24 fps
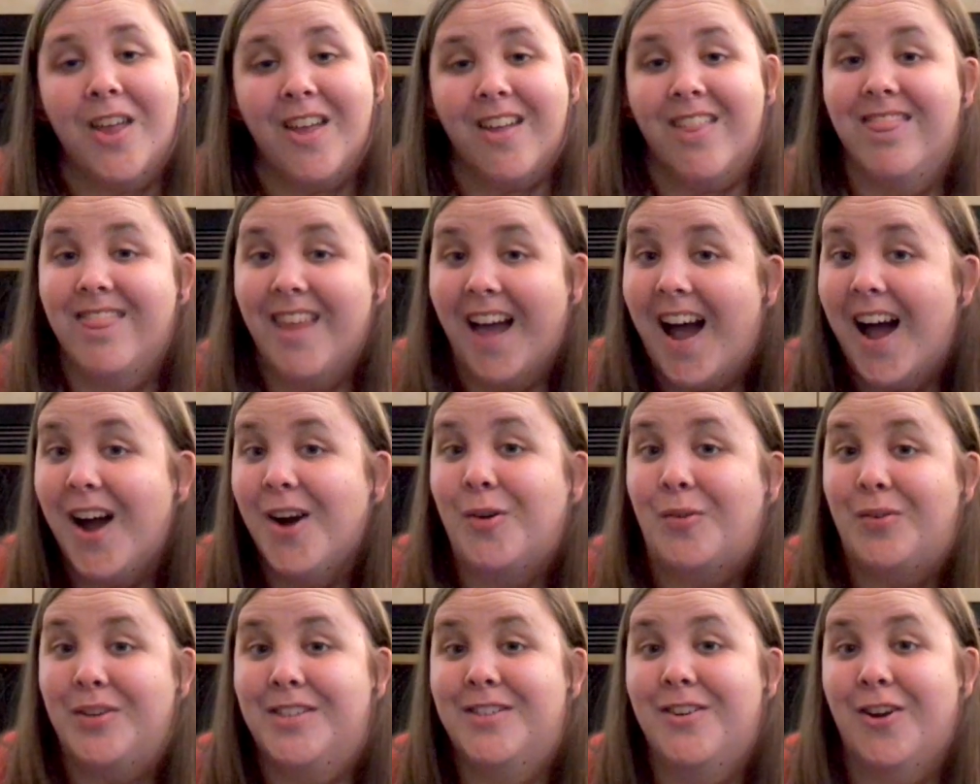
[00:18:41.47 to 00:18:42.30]
That
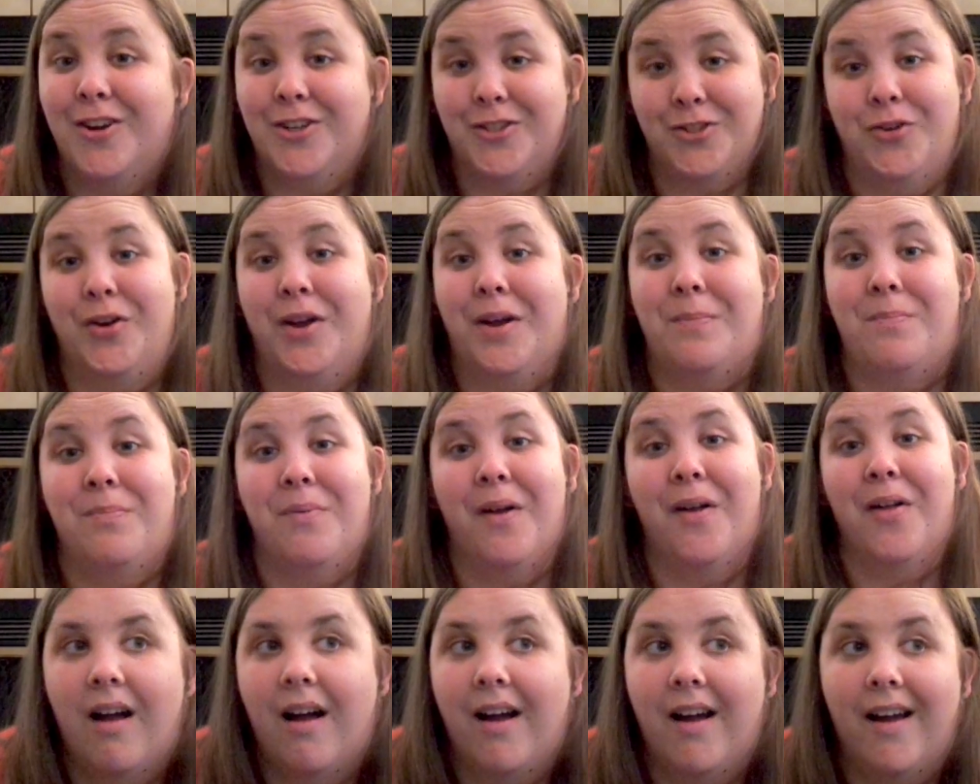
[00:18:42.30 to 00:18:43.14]
was our trip.
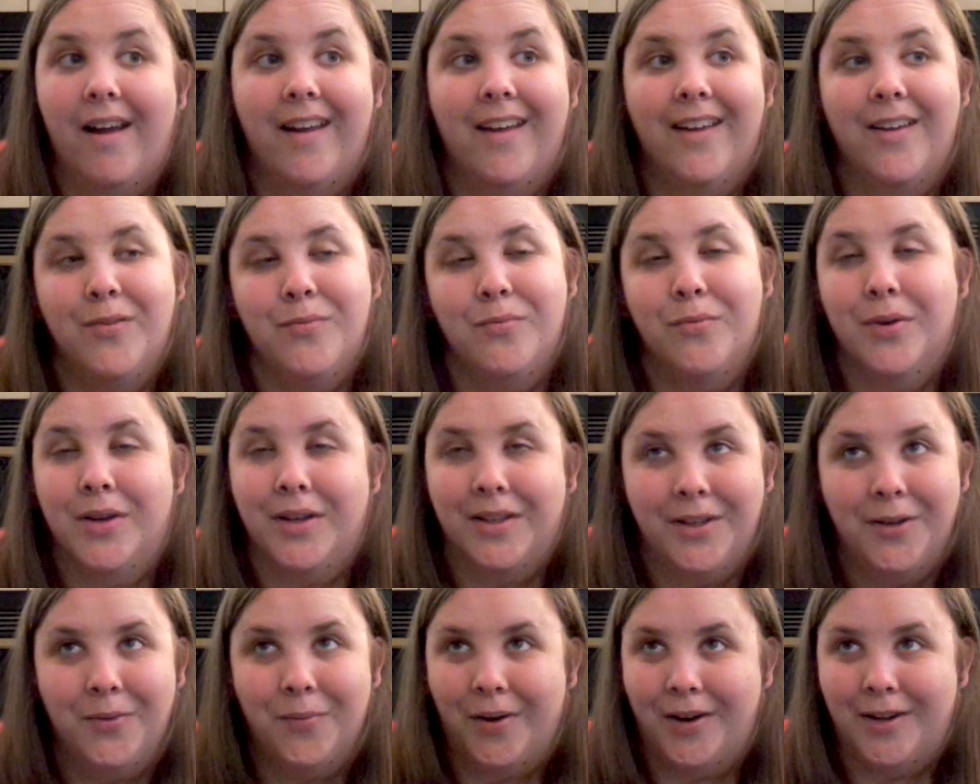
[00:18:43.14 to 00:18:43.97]
I
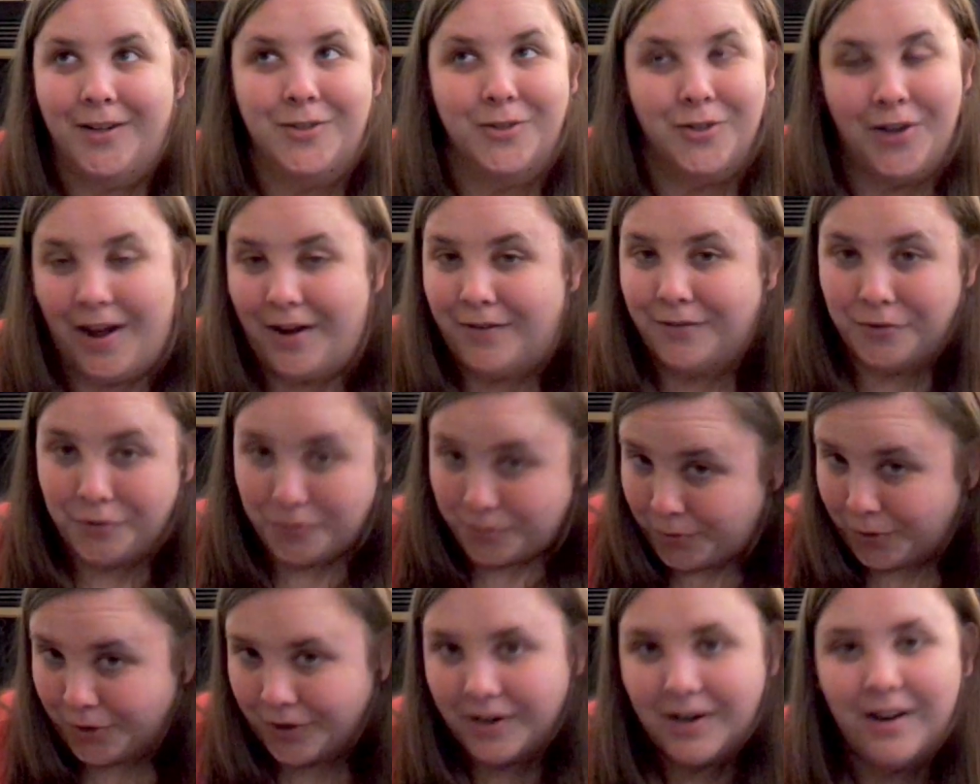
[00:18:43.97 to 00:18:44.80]
really want to travel
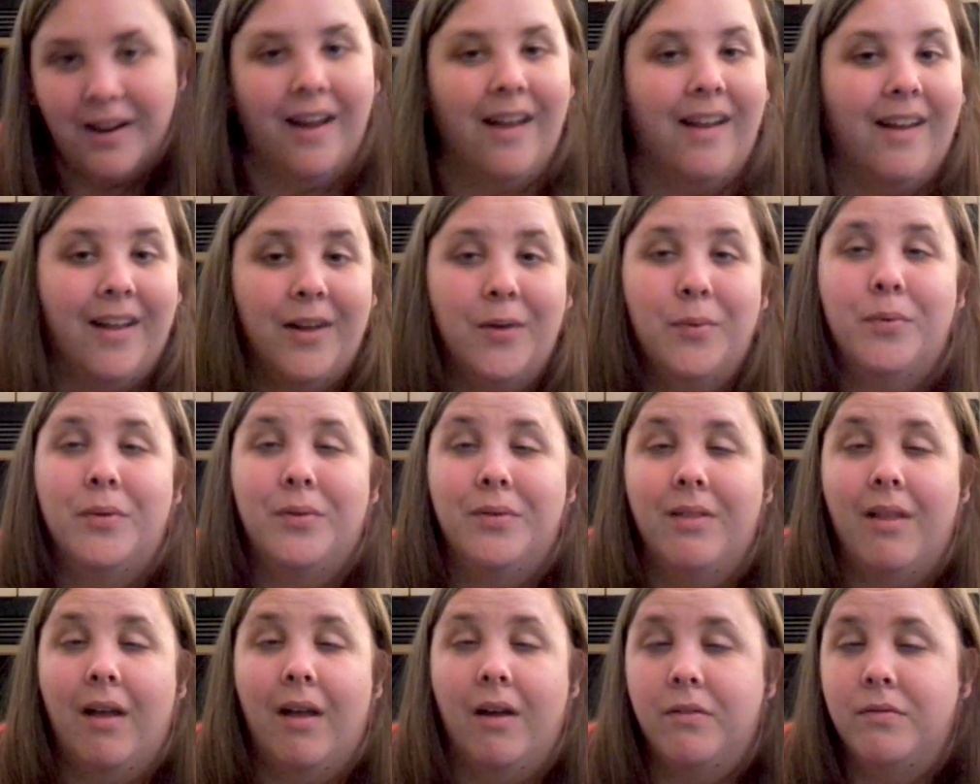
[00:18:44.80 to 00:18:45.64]
more, and I
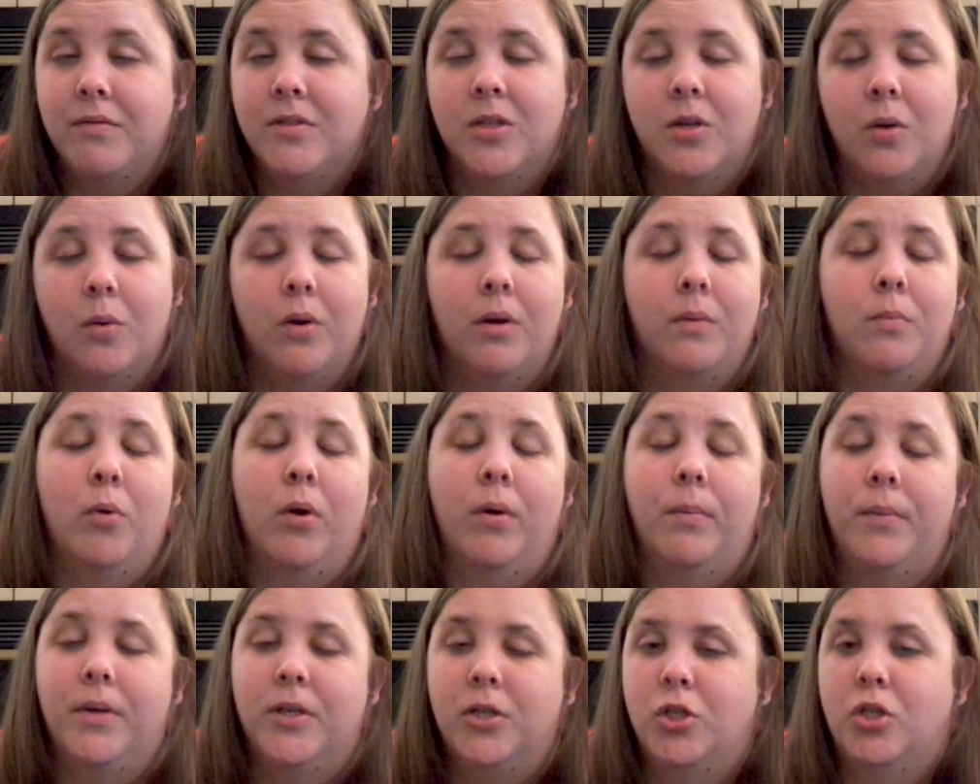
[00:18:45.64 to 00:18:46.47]
would love to go on more
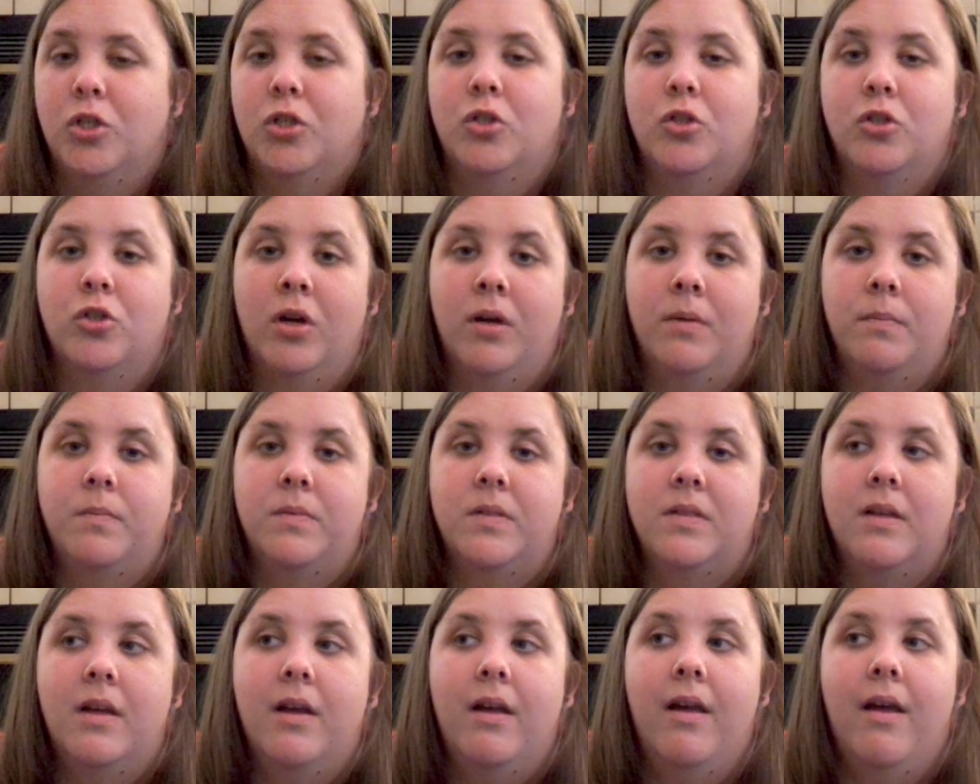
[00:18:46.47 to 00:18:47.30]
missions trips,